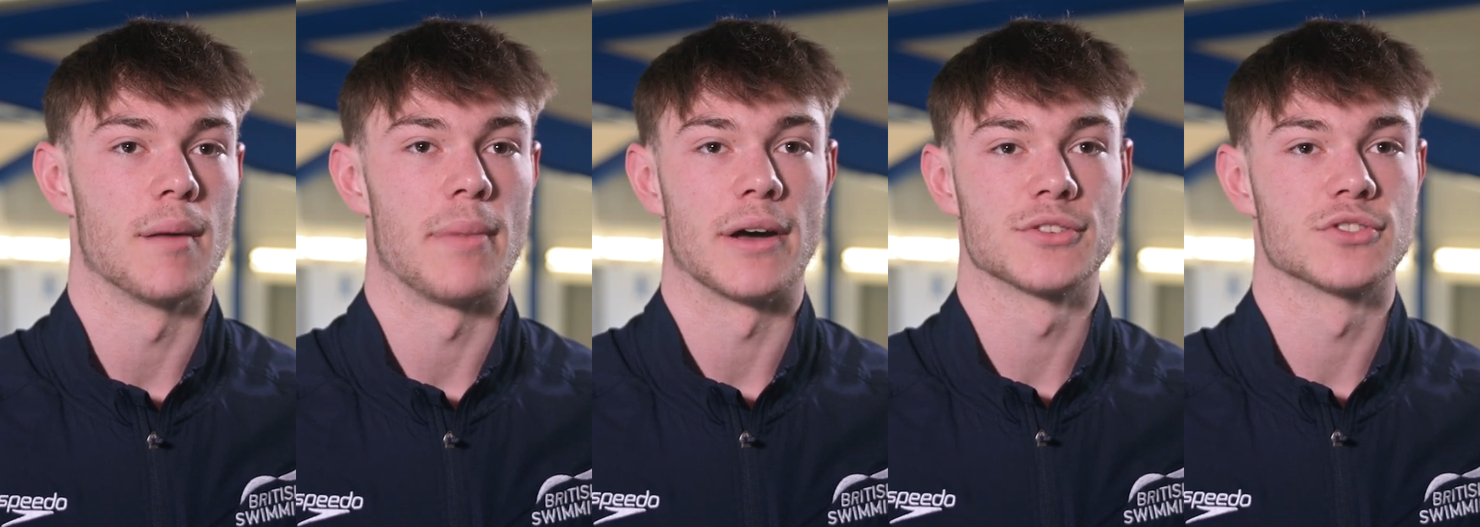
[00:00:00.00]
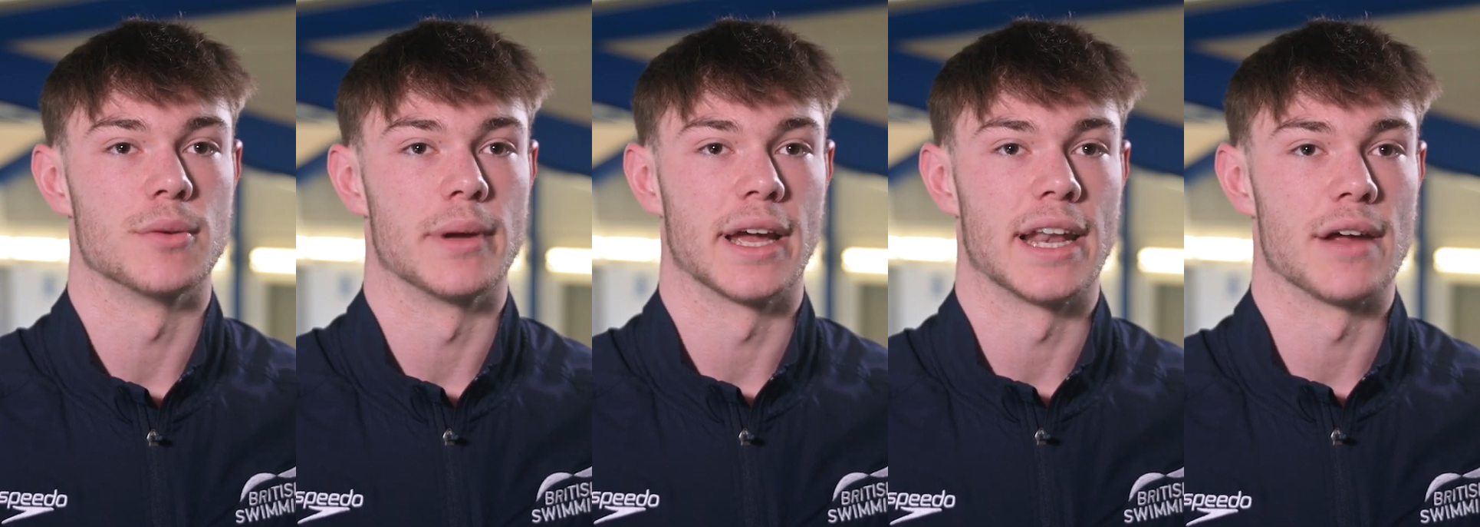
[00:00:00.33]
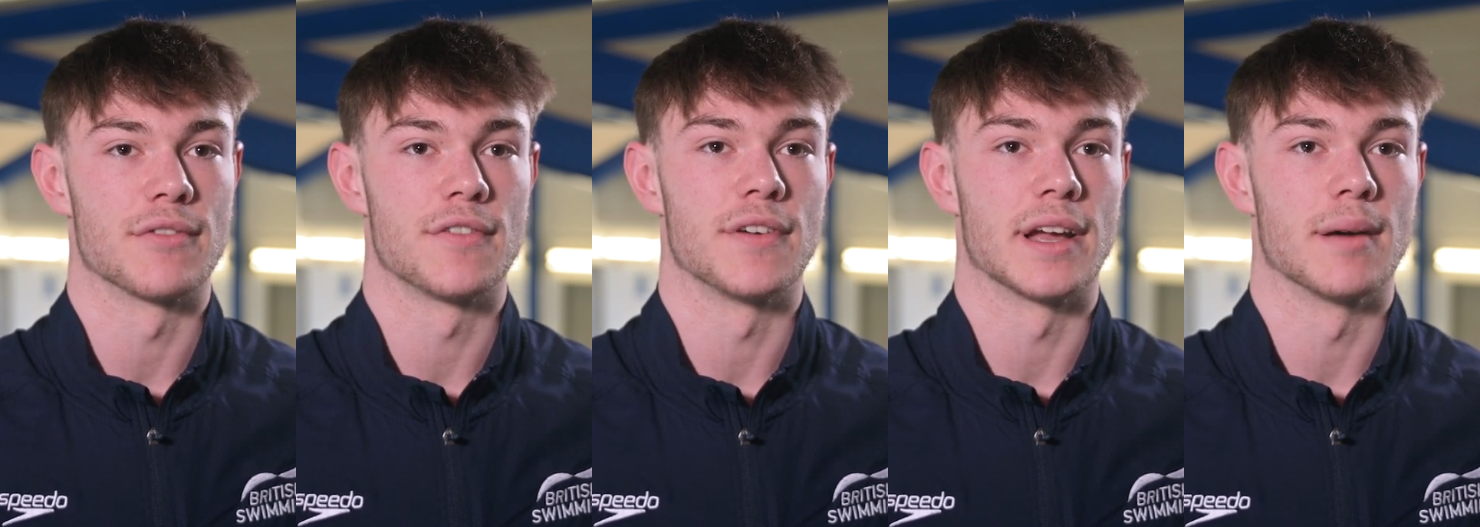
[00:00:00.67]
about swimming and
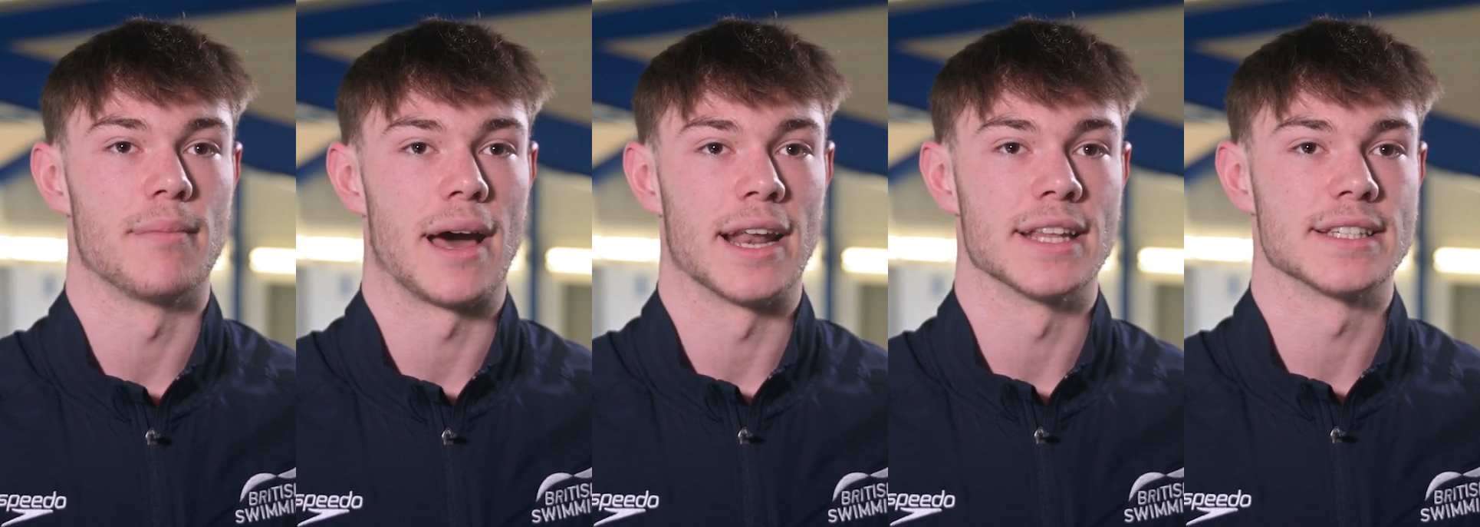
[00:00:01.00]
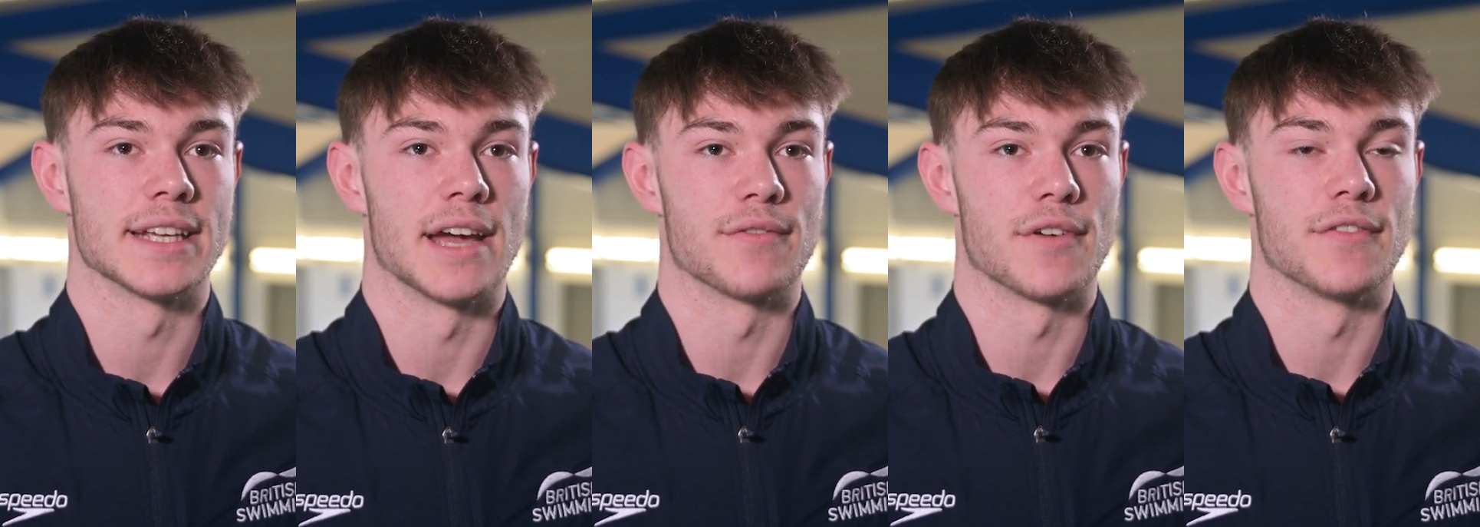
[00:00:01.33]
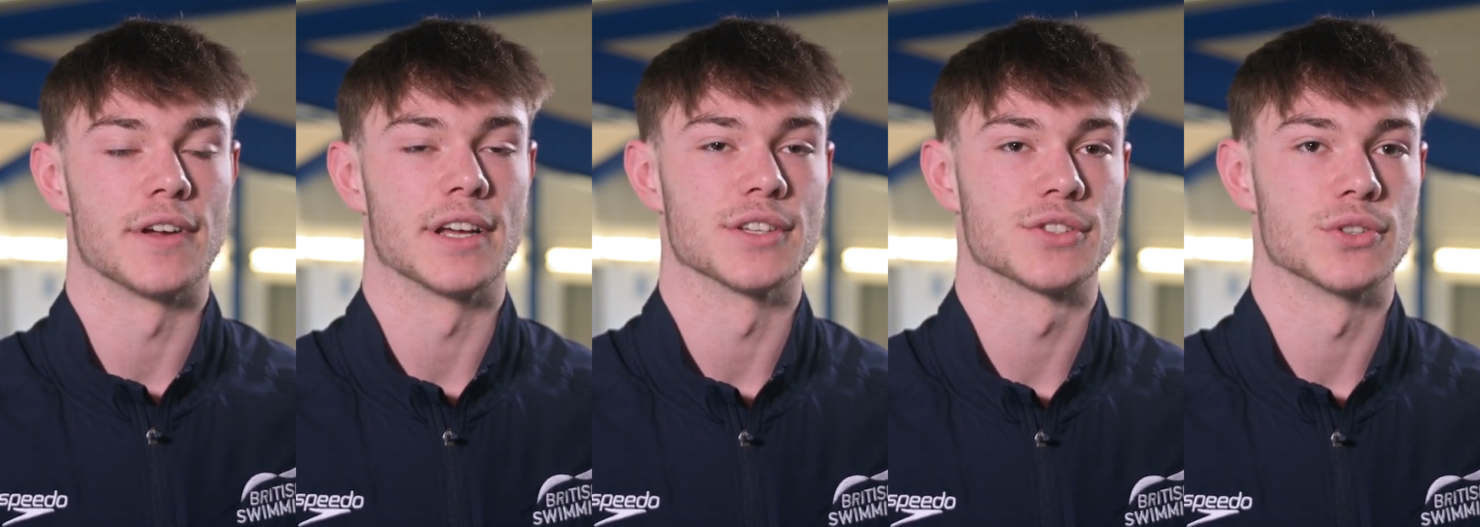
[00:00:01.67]
everything and balancing
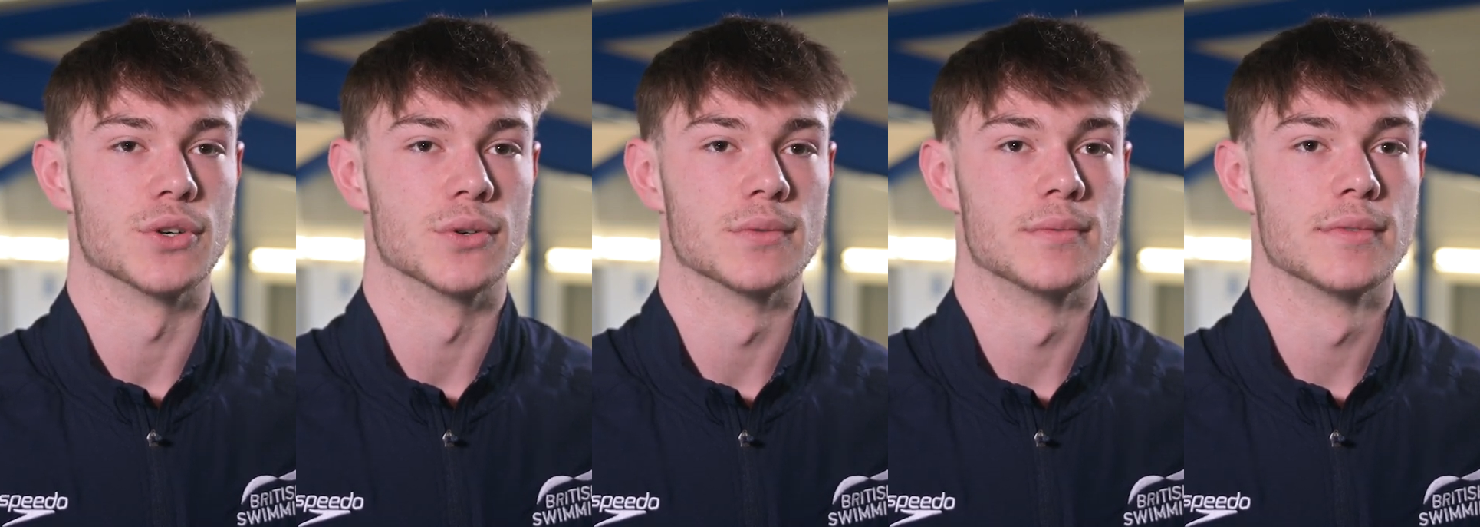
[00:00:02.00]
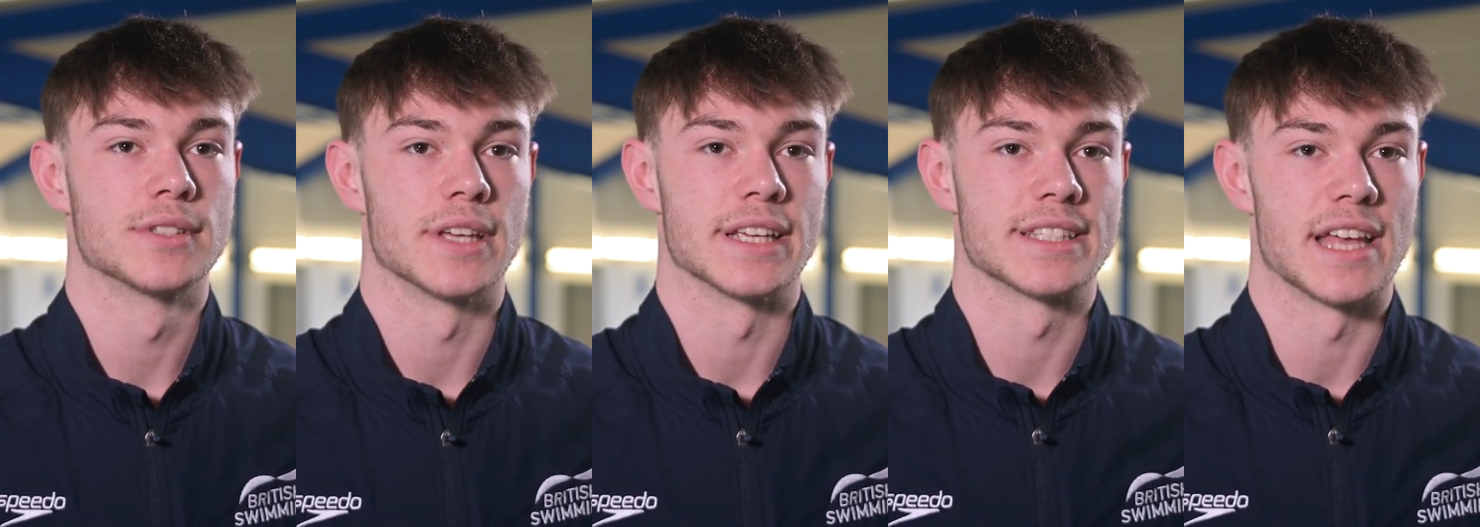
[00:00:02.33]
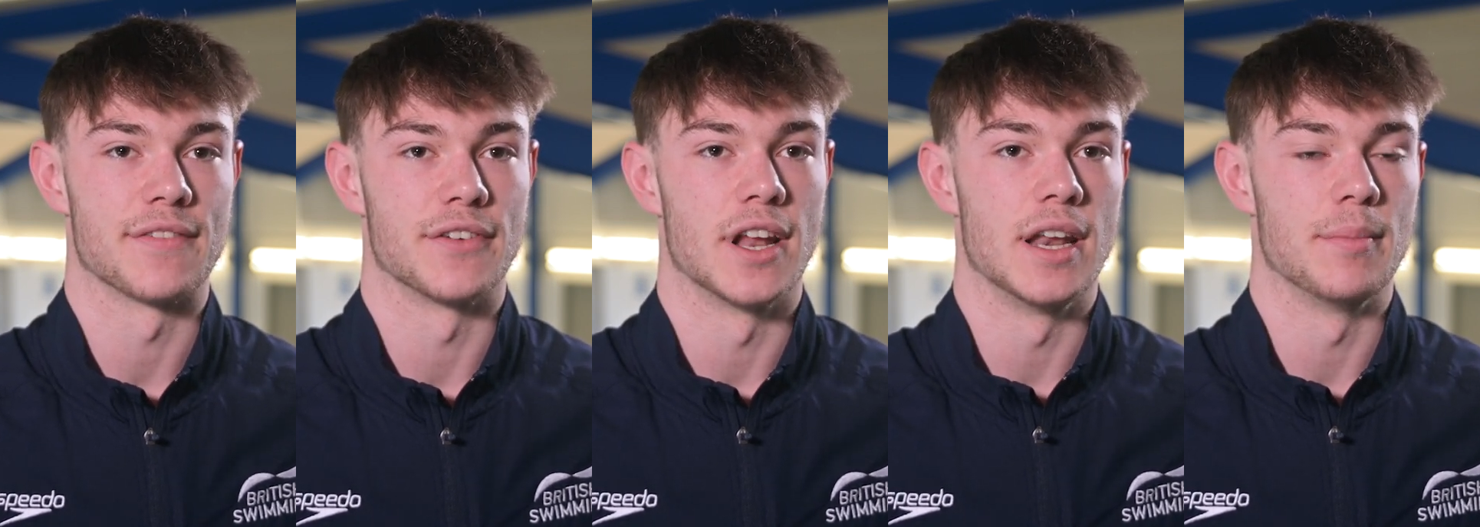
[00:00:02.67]
everything at school. So that's
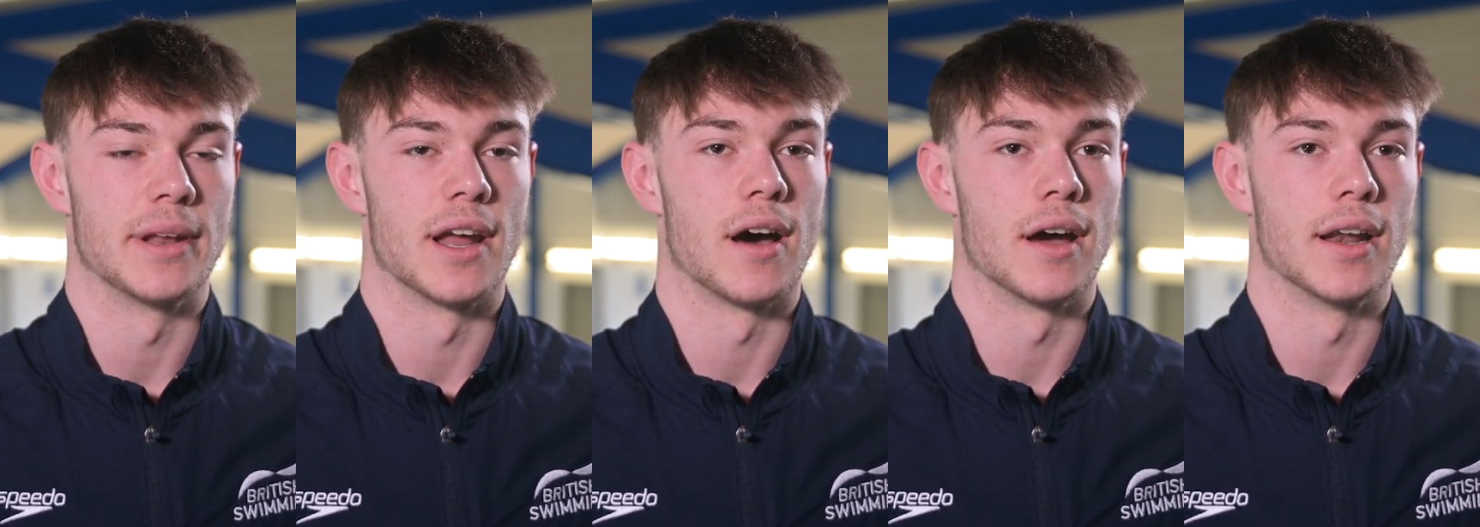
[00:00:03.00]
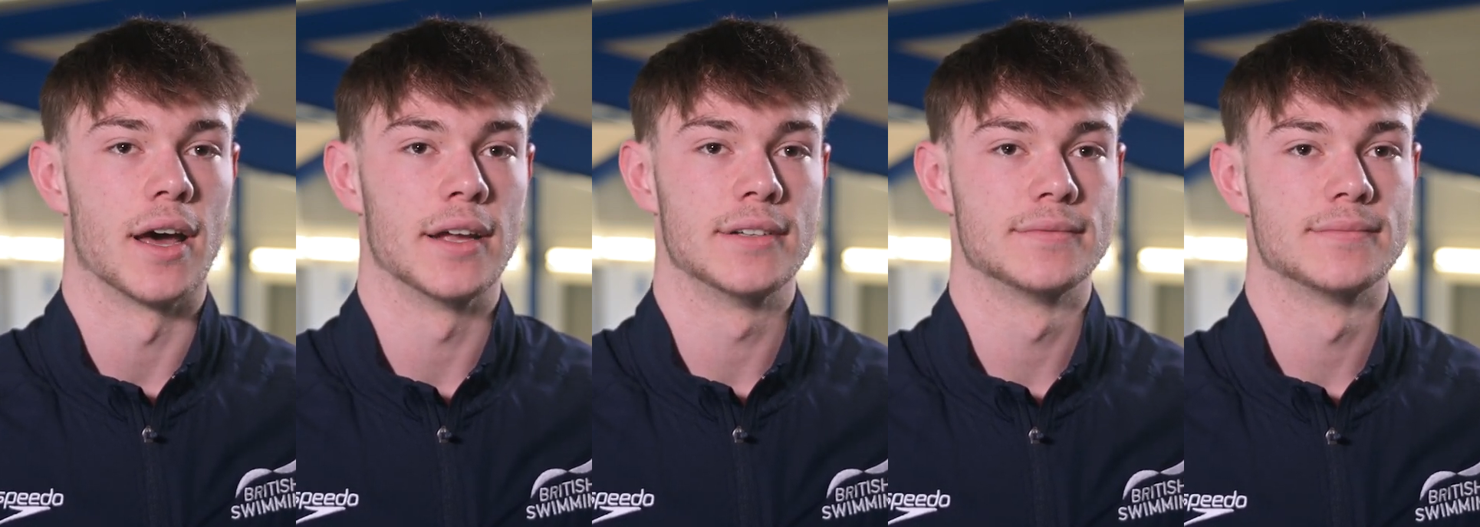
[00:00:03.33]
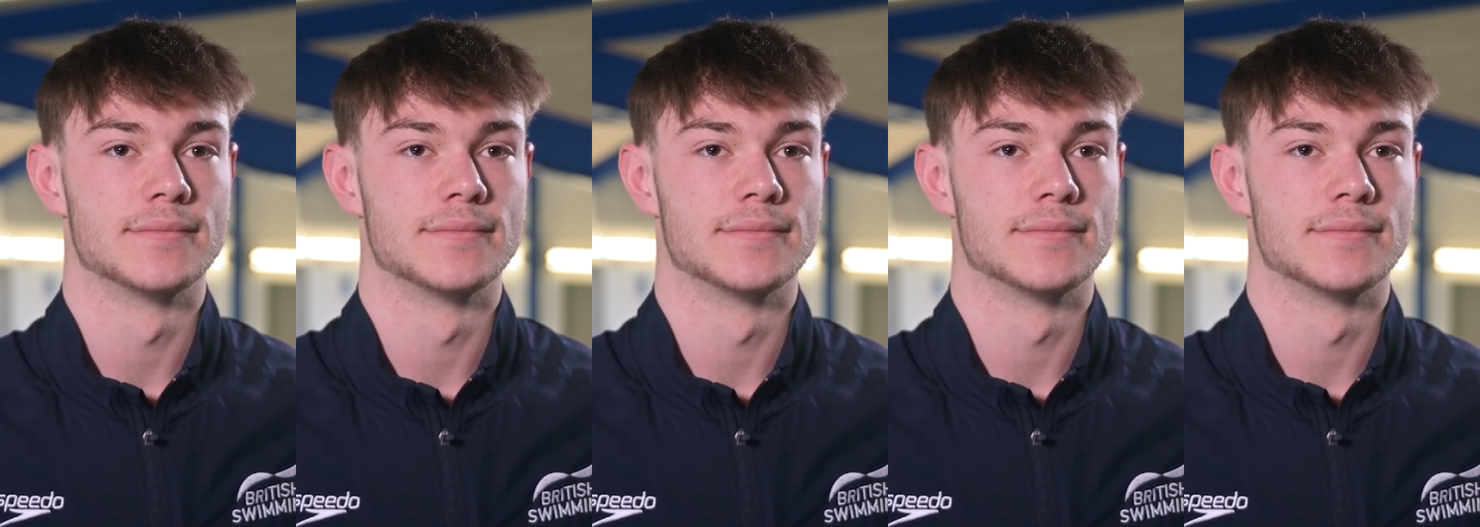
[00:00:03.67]
definitely been a highlight.